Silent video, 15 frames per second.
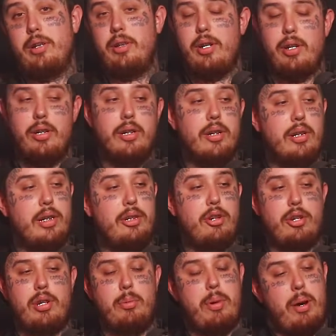You know, it's
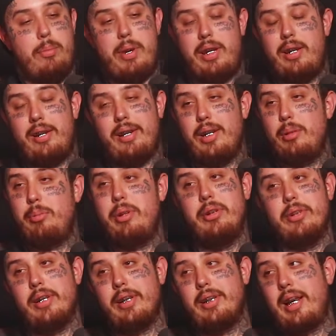just about making good
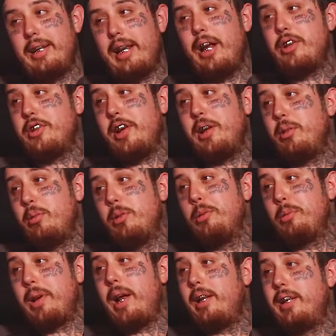music. Like that's
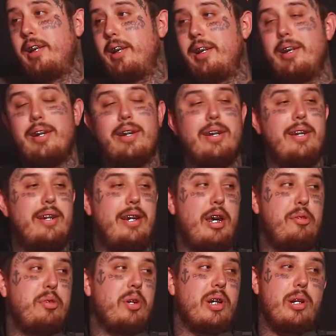genuinely what I think. Mm-hmm.
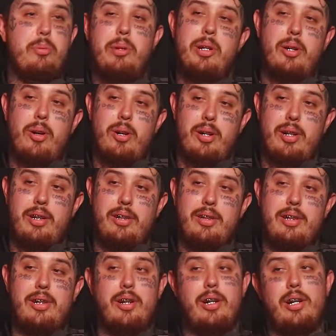If you're gonna be an artist
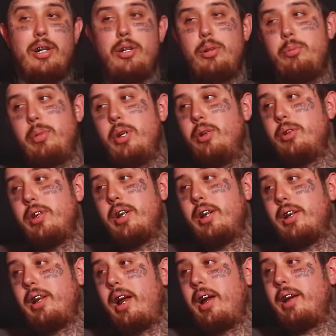and, and good marketing, music, you can't
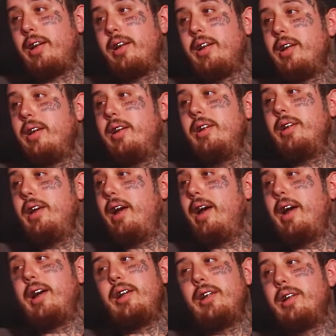knock like, the marketing. You gotta yeah,
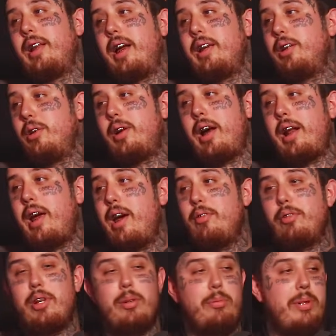have good like you gotta
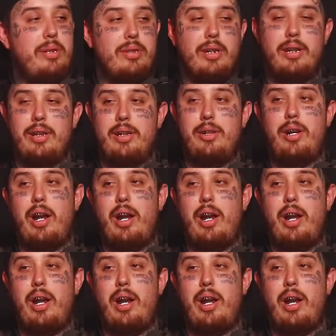have good music. Yeah.